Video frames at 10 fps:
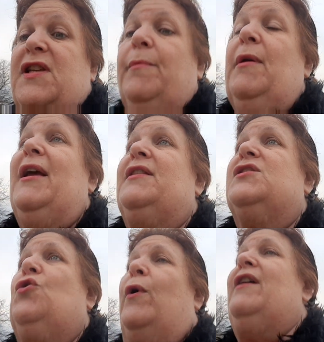I'm going to make
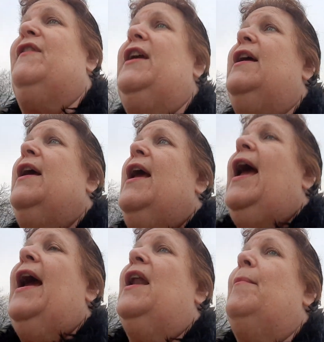this gravy
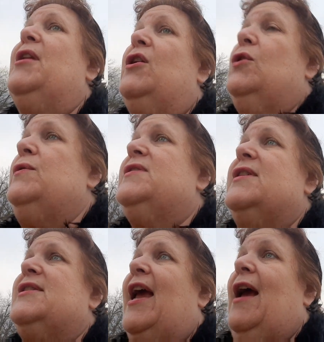and I'm going to use
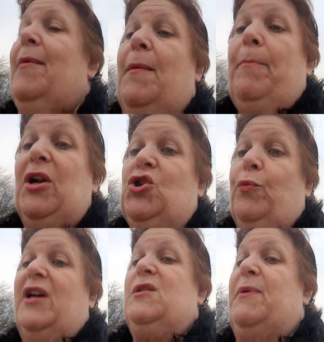this ham in a bunch
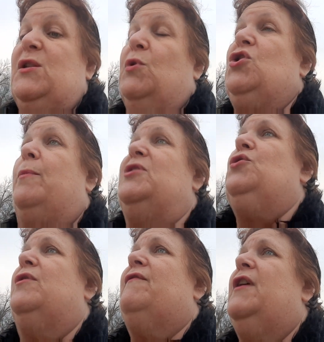of recipes, which I'll be
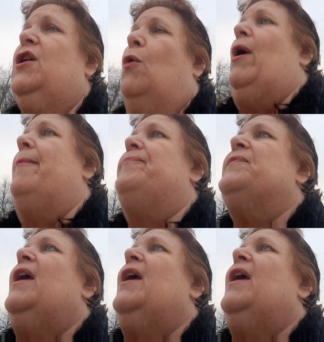doing a video on.